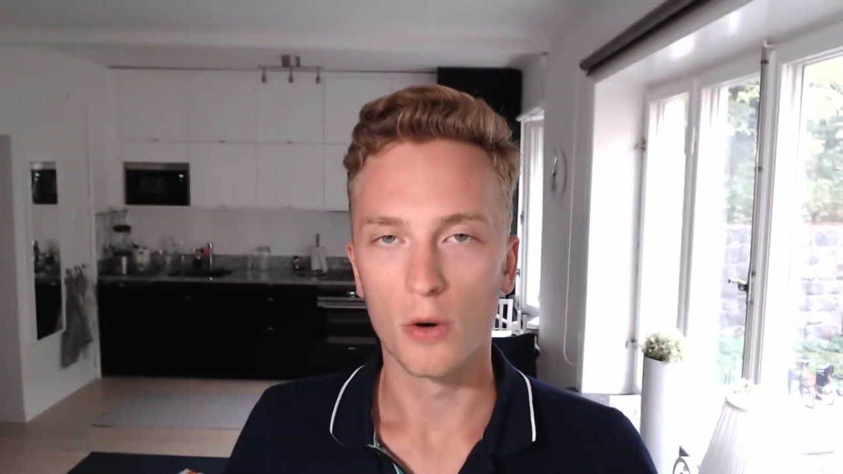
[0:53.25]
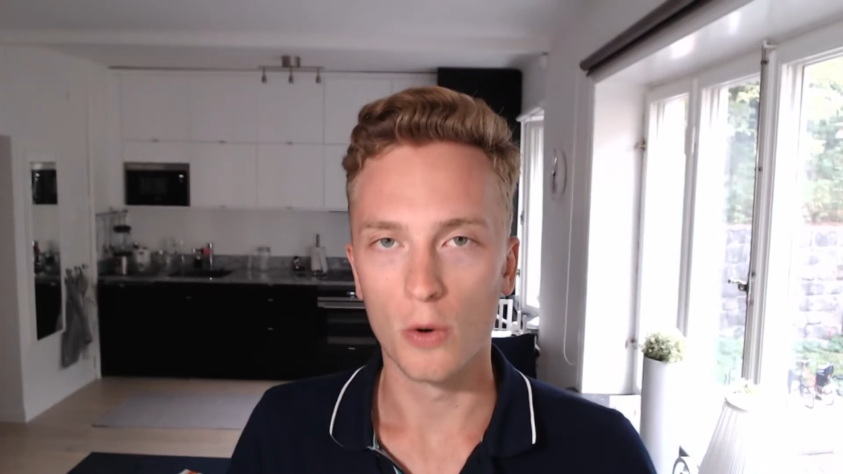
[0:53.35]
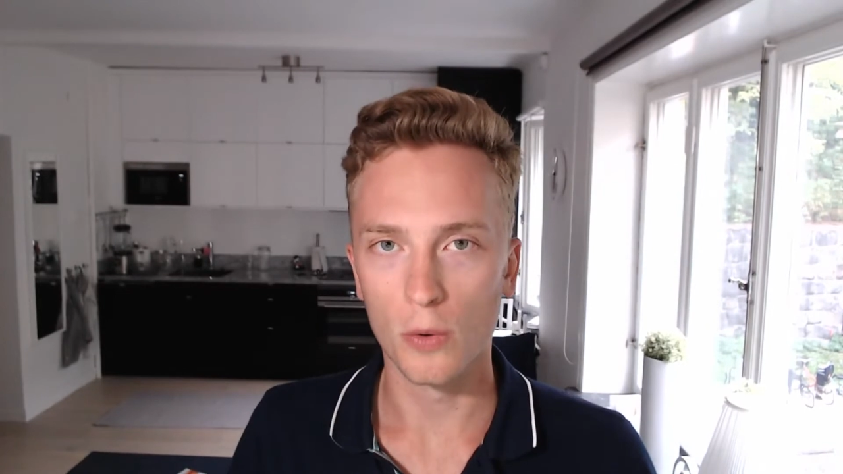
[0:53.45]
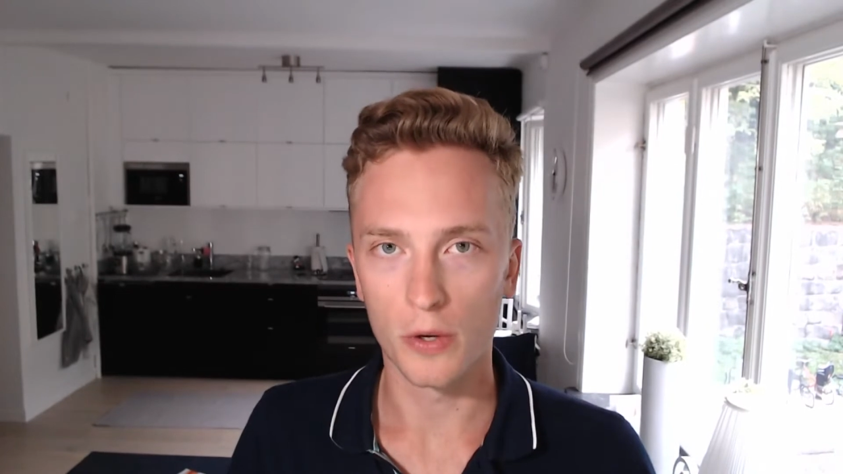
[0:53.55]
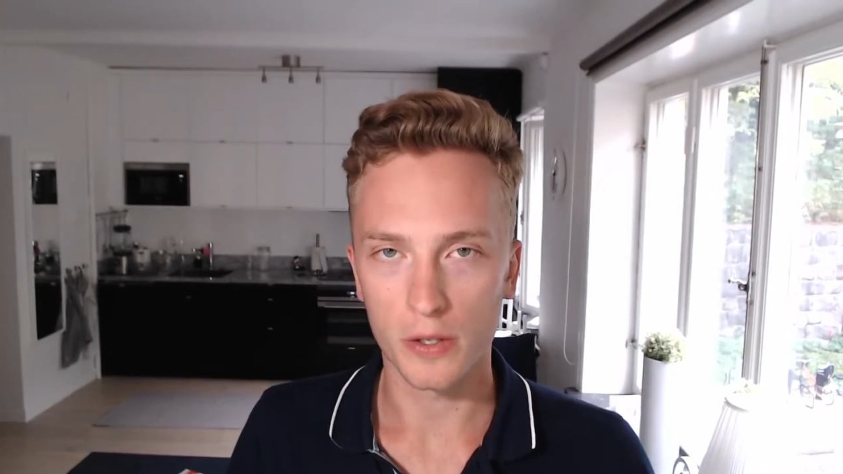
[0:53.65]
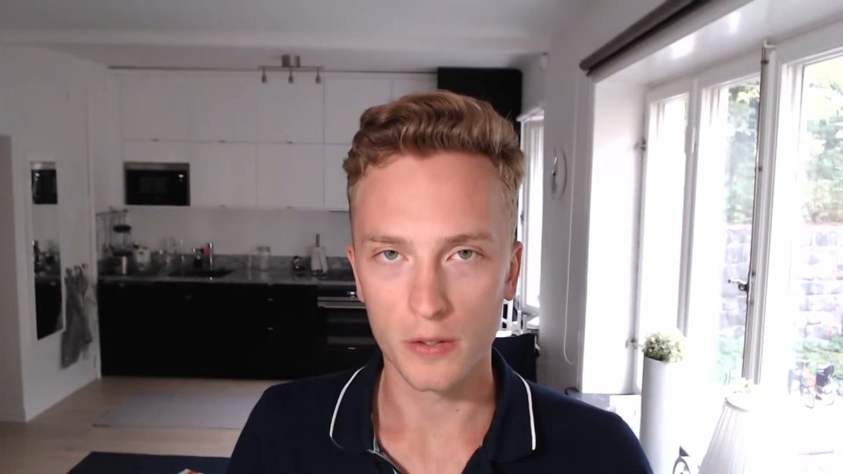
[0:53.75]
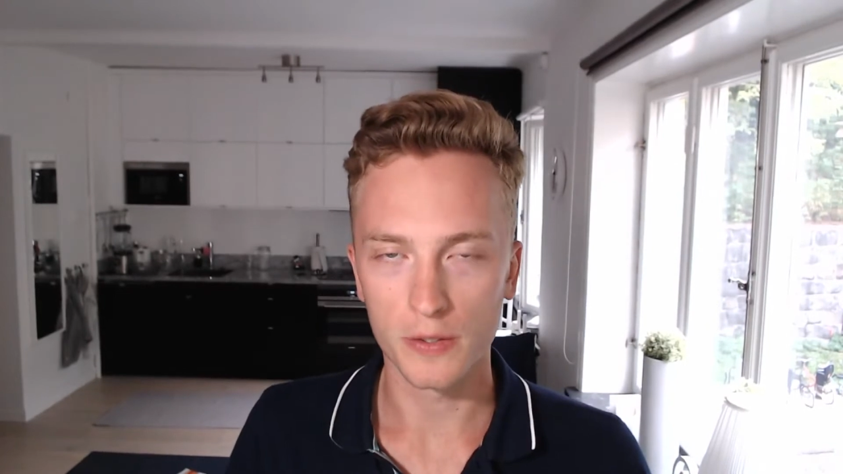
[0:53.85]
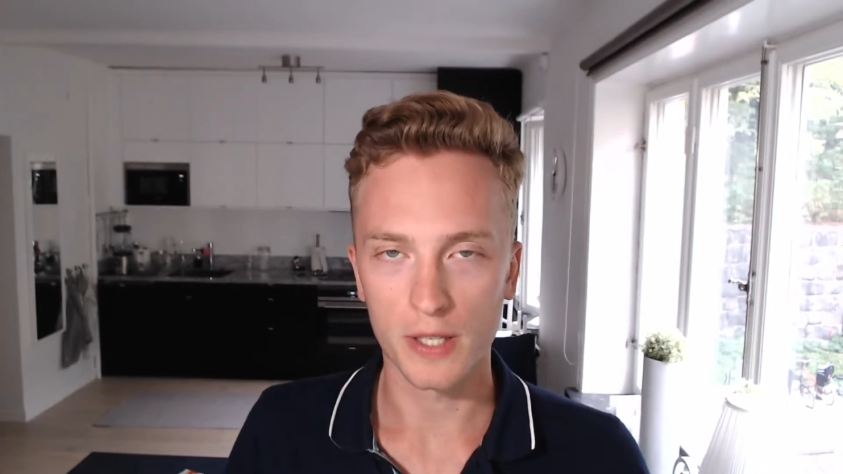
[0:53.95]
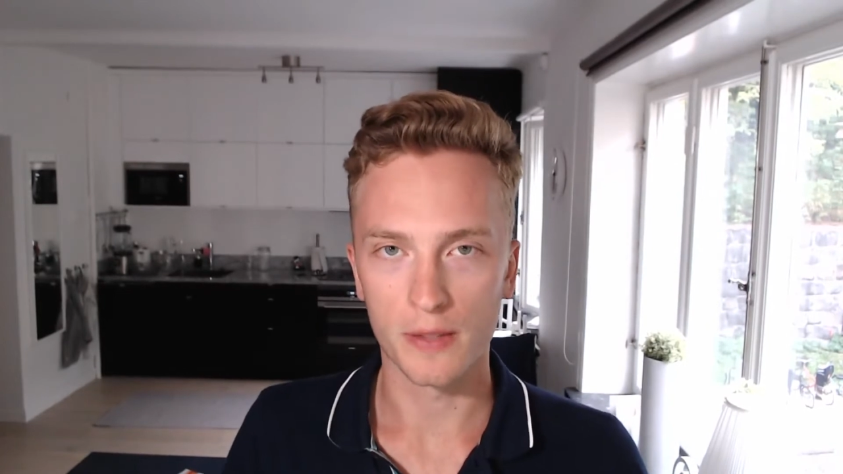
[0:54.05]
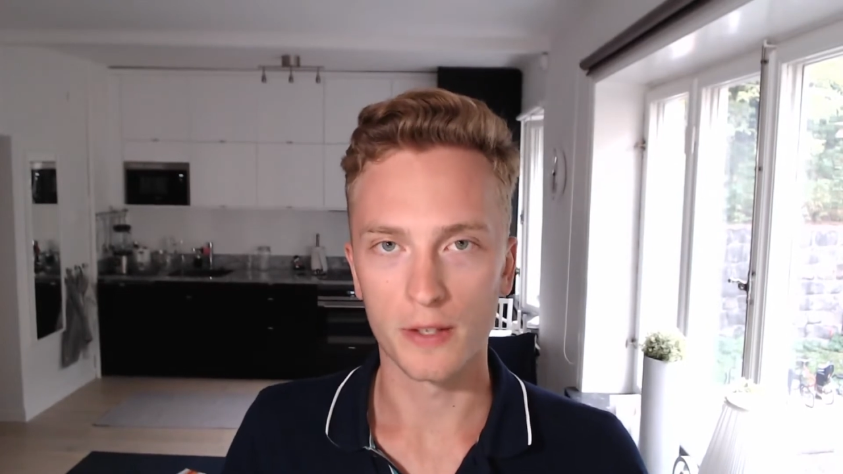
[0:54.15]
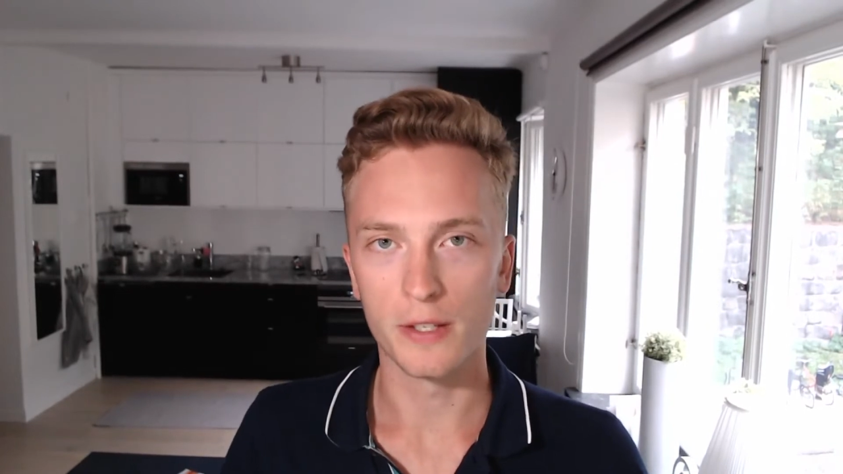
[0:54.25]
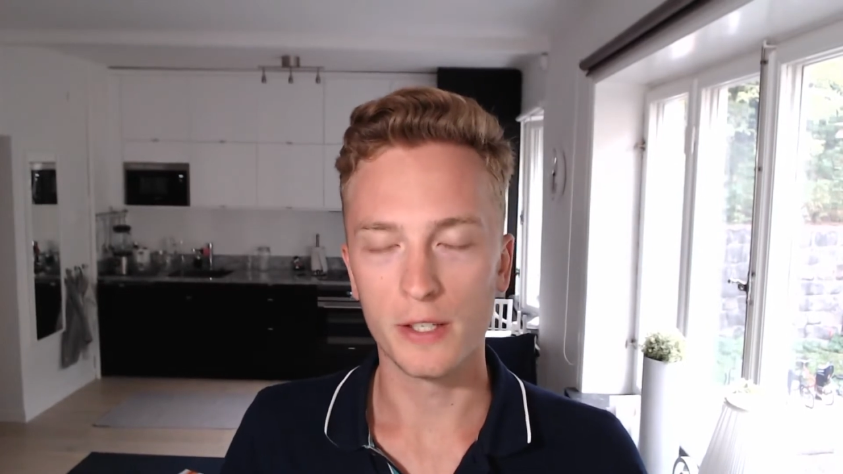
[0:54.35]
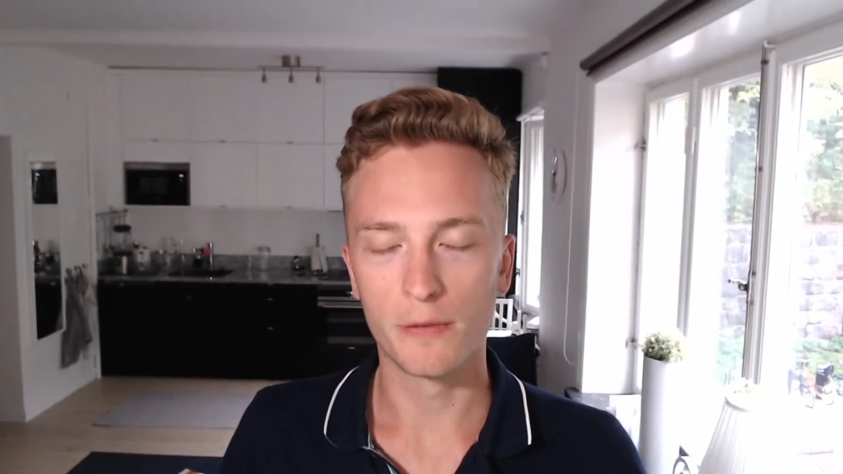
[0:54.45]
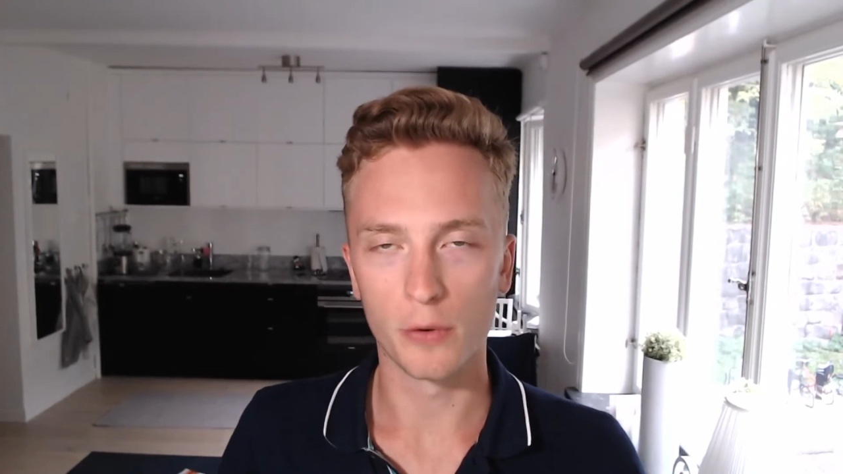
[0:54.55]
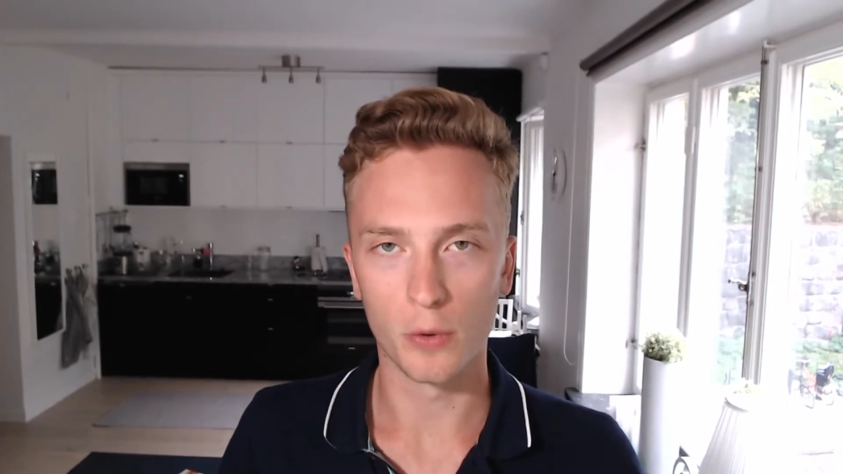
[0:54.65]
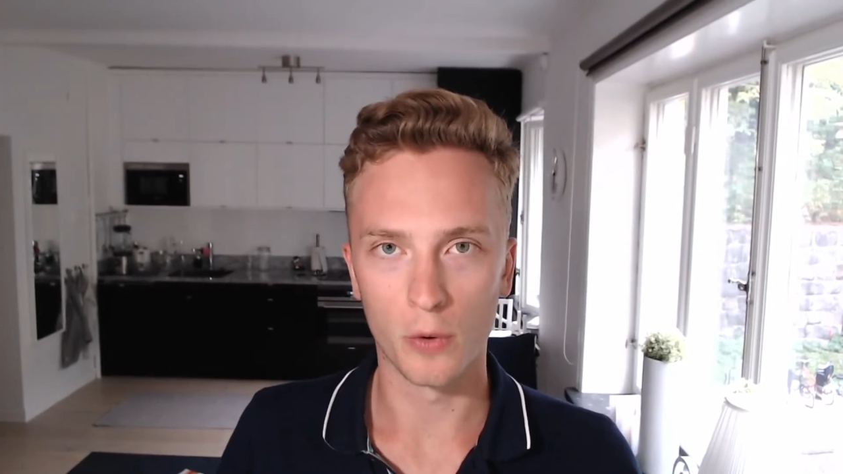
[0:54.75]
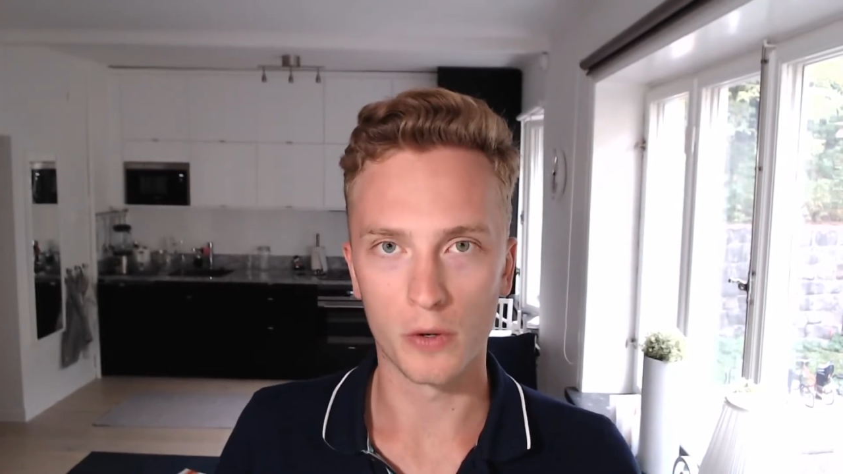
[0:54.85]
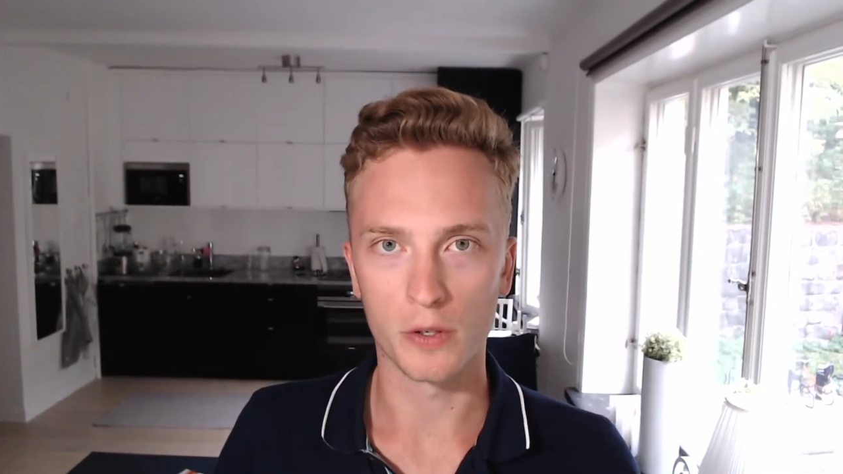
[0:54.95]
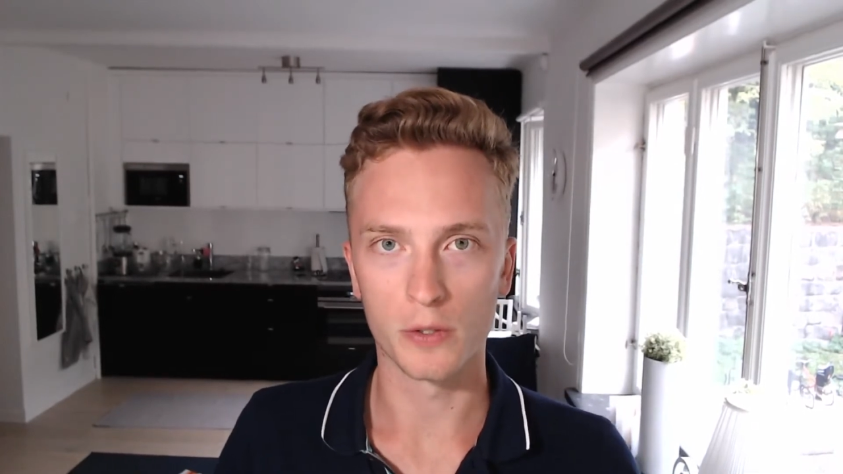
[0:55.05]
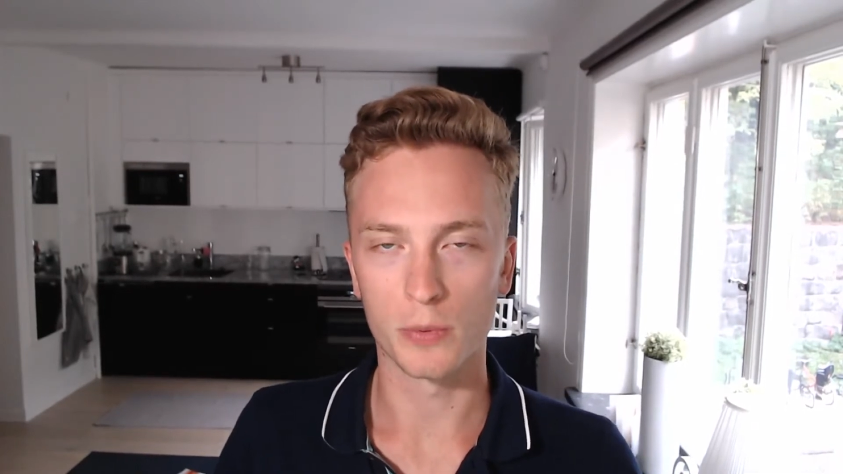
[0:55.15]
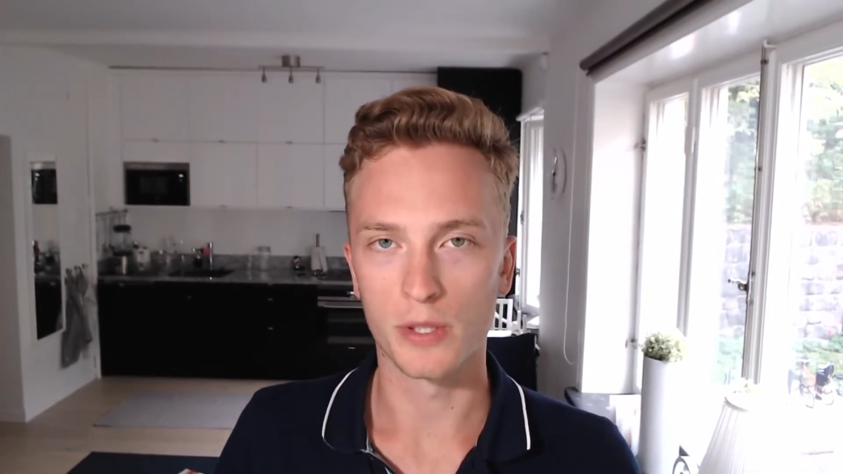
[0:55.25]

oracles and the need for oracles